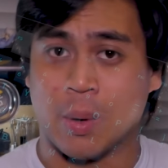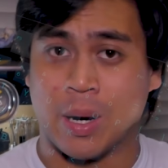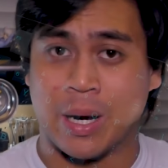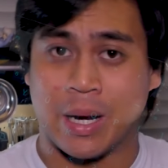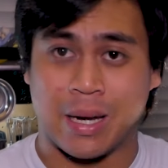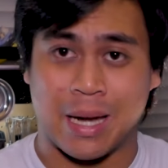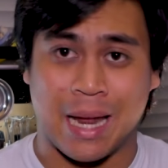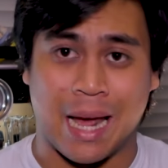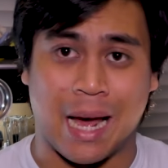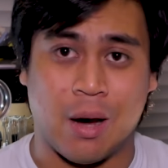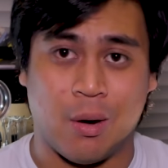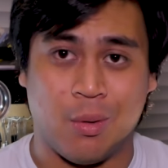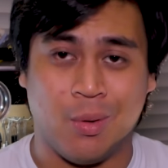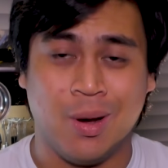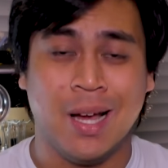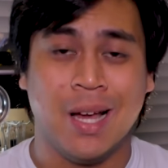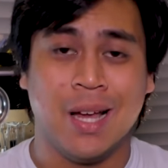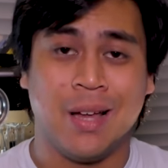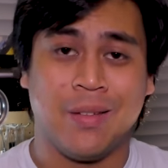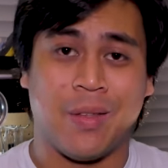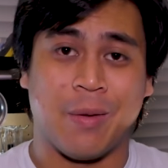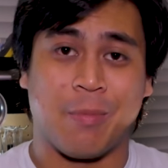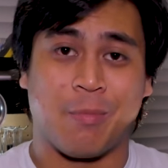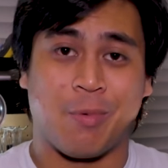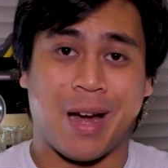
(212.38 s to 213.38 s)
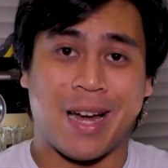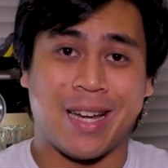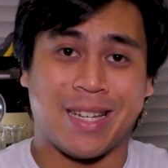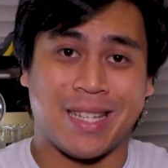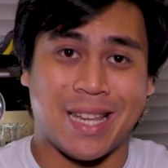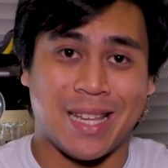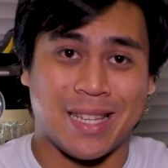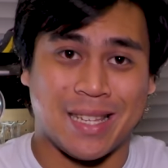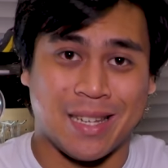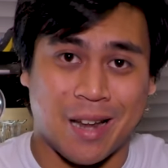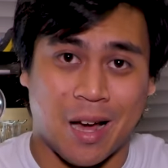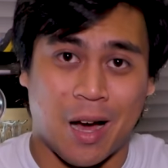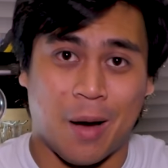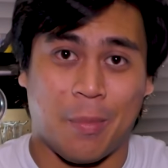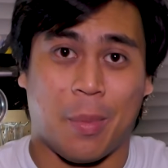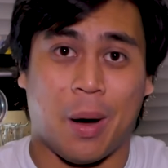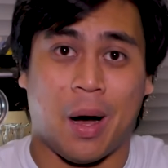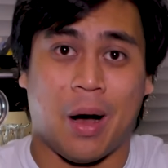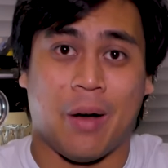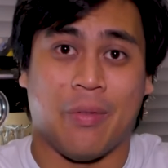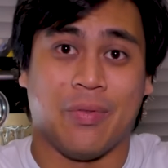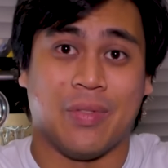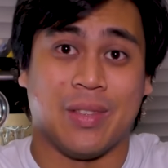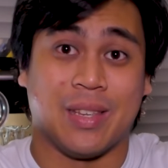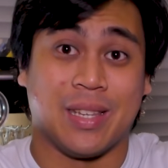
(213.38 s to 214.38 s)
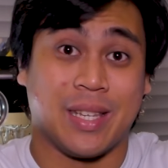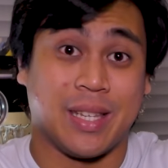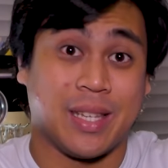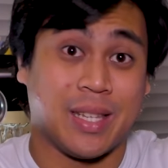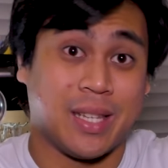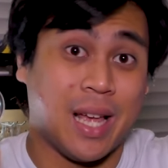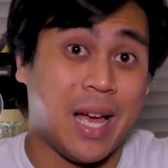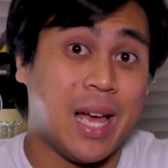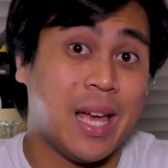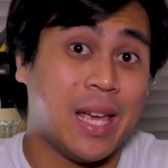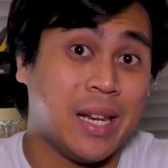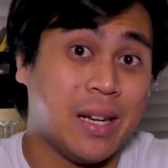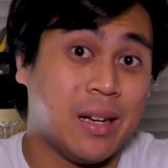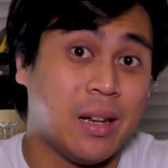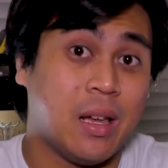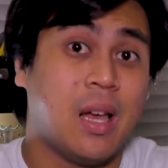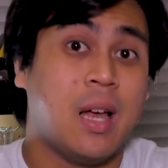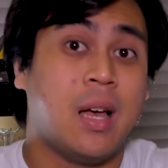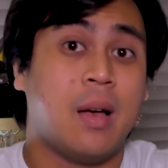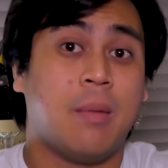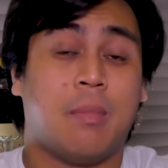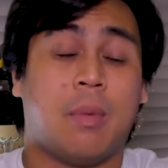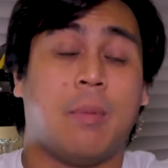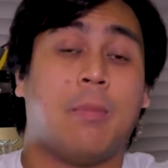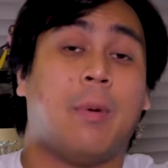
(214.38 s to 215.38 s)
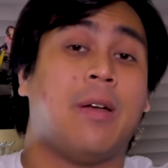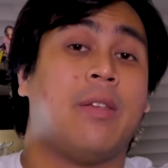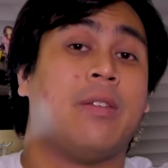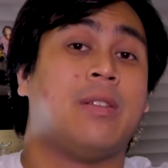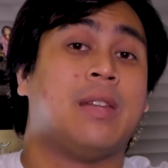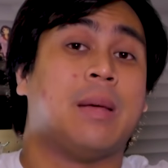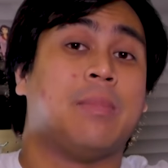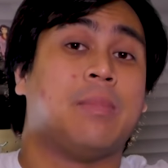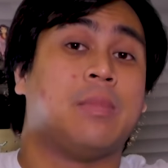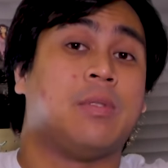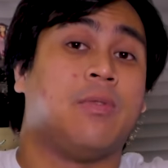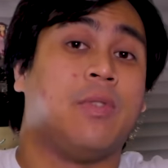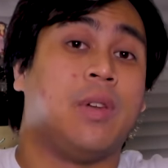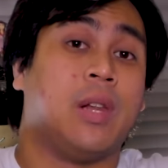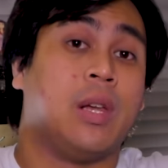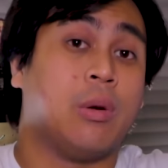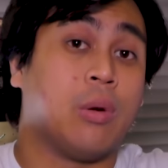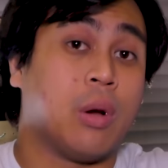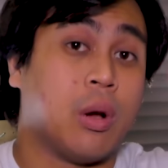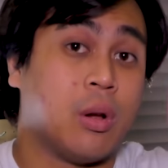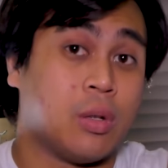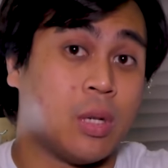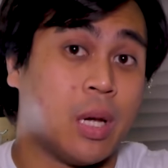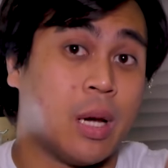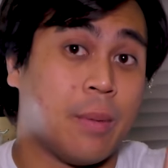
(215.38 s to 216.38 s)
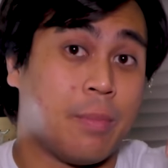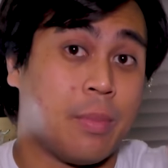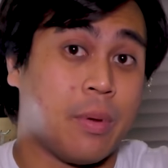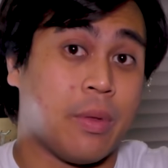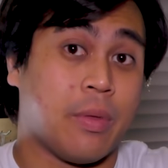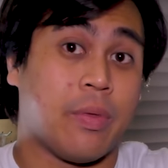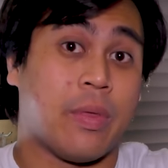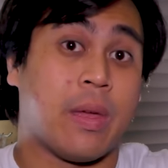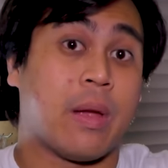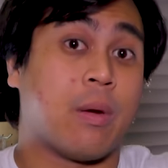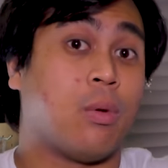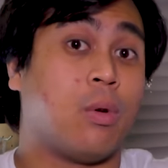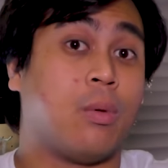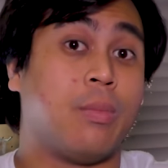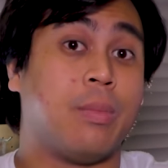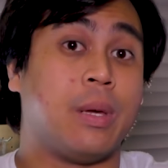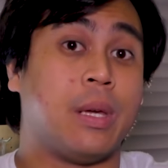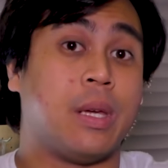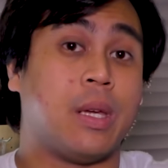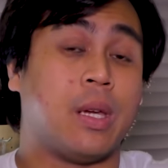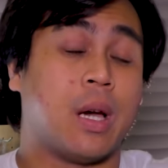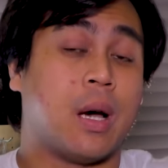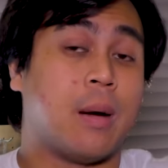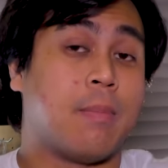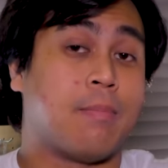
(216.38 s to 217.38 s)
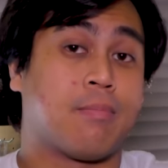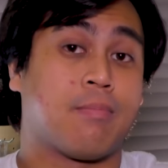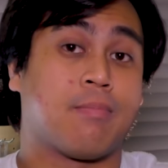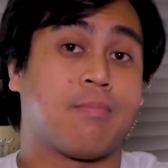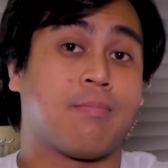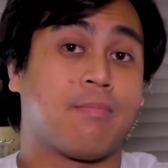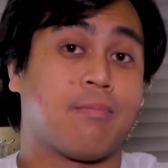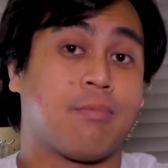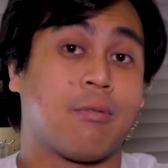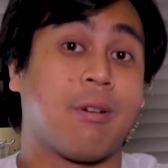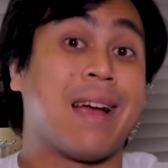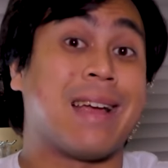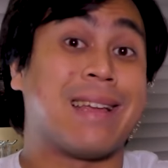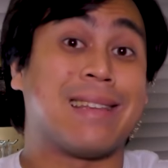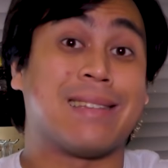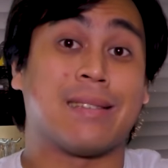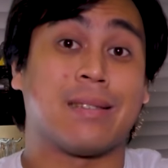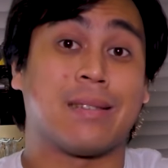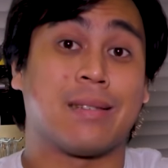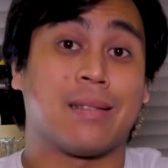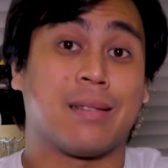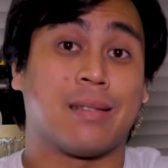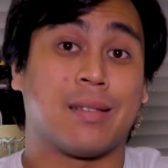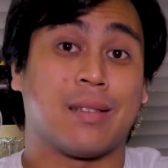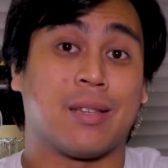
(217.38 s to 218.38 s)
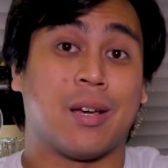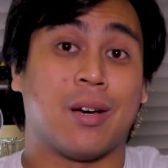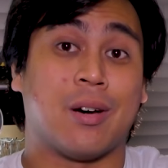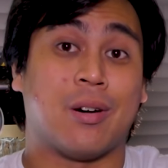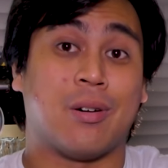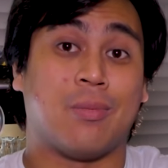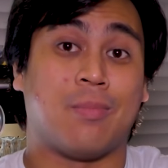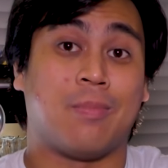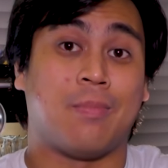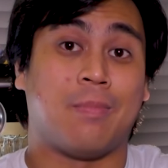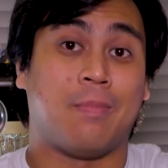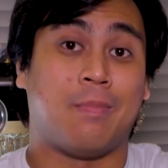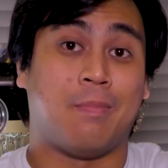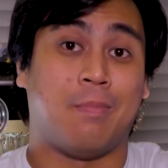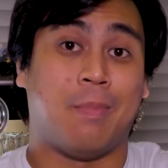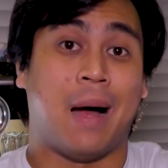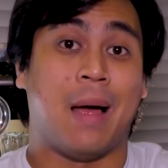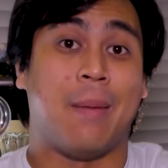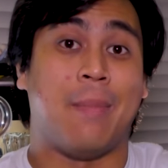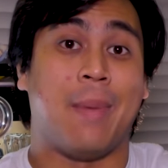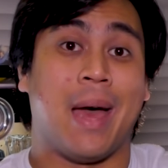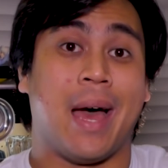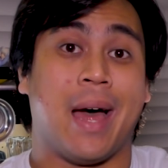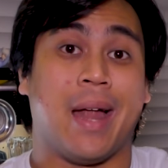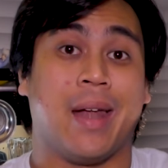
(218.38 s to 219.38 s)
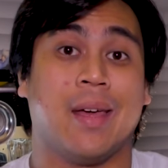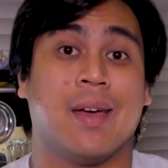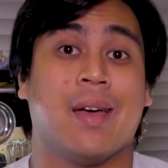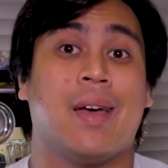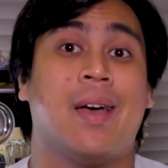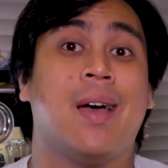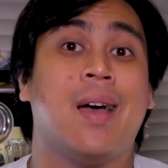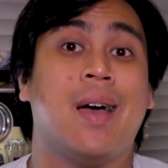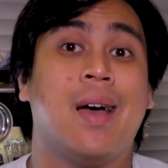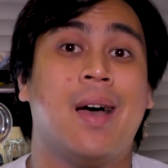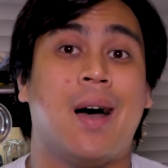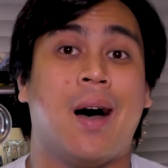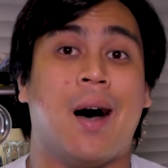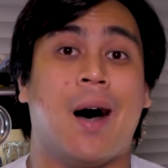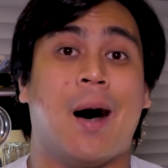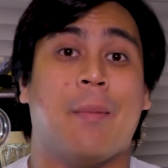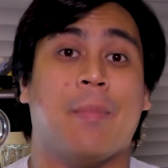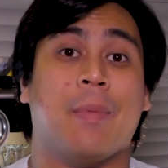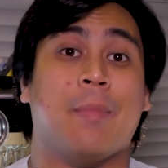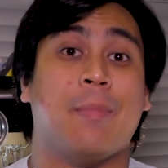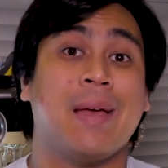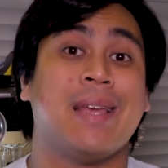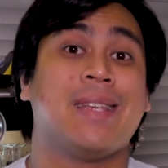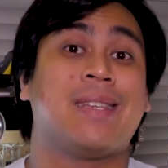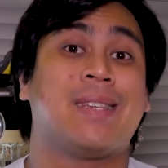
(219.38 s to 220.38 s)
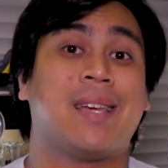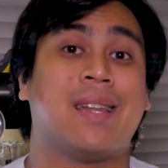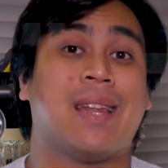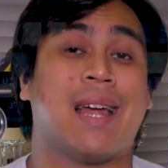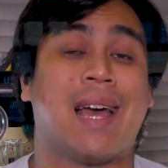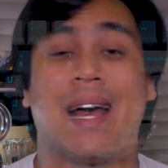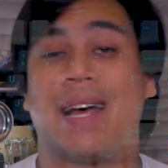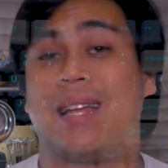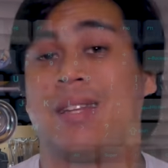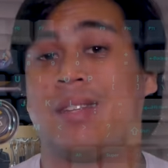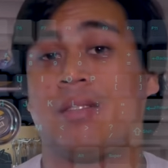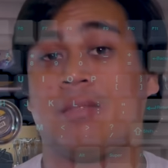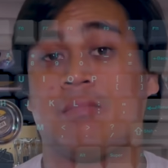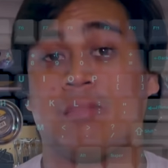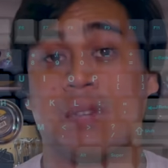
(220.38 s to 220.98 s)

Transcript: right now, the price isn't up on the site, but by the time this video goes up, there will be a price, so my bad. Um, the base kit has